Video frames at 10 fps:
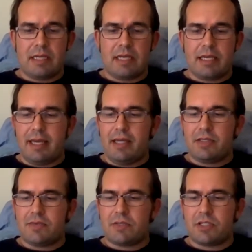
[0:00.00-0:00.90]
in a
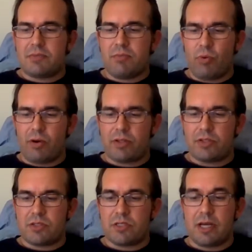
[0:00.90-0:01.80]
case of such
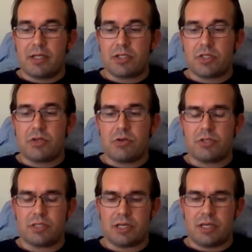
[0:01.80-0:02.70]
importance to not just New
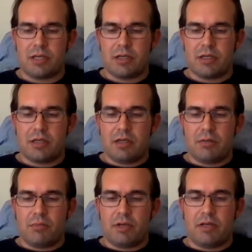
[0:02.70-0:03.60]
York City,
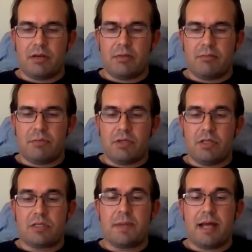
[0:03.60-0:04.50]
but in
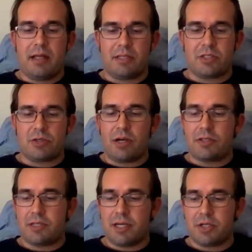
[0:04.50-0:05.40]
municipalities
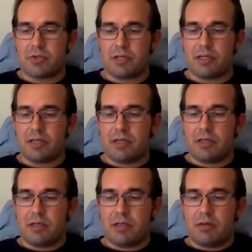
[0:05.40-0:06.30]
across the country,
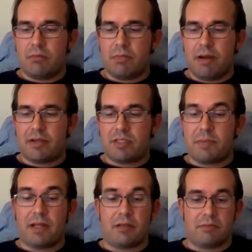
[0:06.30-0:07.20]
merits
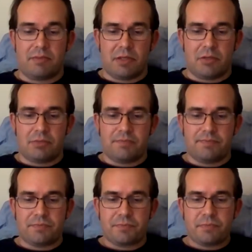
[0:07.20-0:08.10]
appellate review.
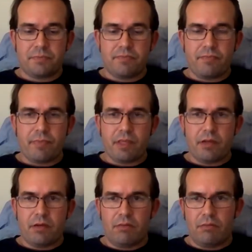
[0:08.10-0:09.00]

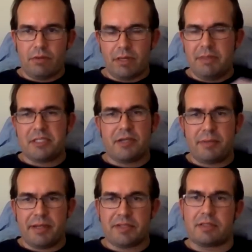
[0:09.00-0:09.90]
What he means
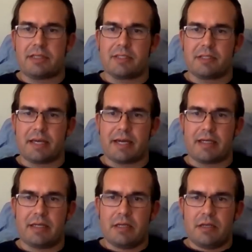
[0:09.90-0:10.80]
here basically is that